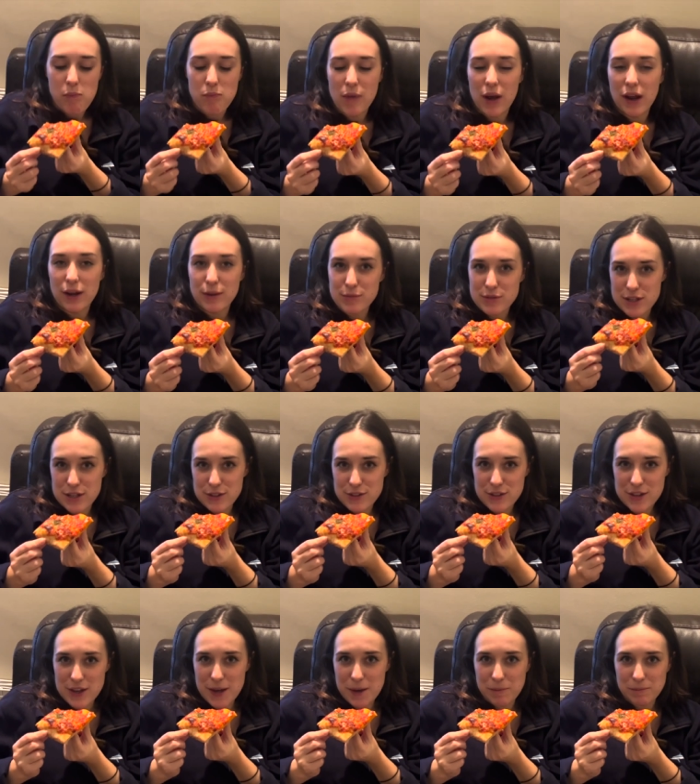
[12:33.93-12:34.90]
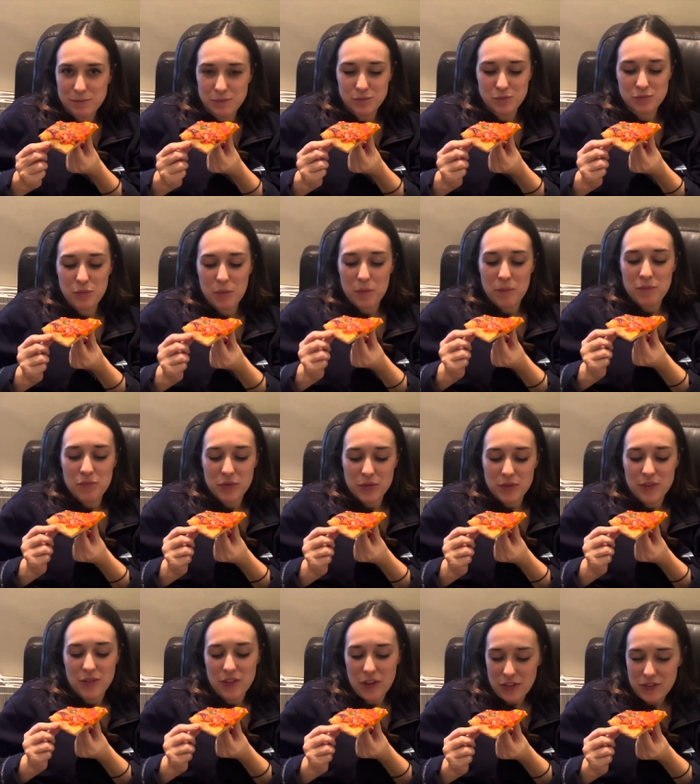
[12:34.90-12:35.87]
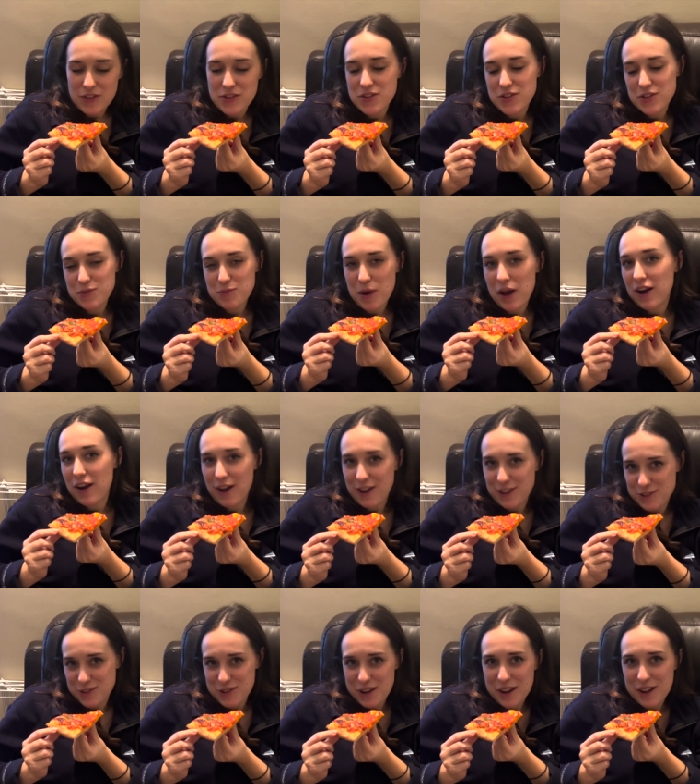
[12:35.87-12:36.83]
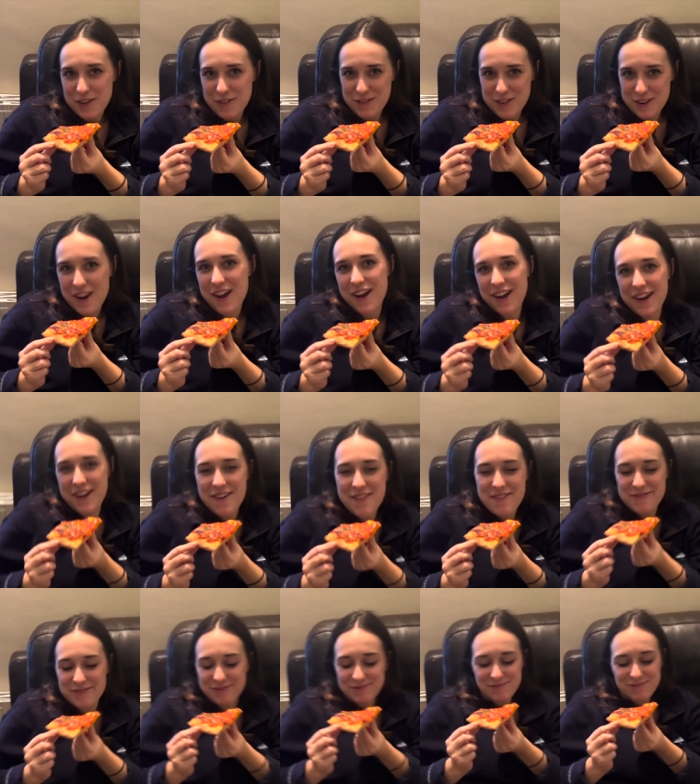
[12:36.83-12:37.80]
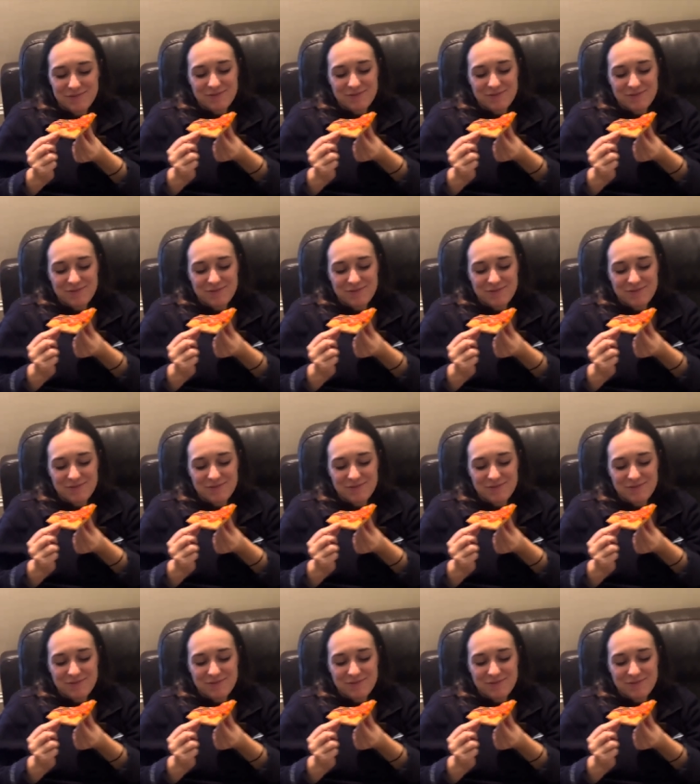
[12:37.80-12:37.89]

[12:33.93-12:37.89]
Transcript: My name's Lucy. And this is my last drink of the night.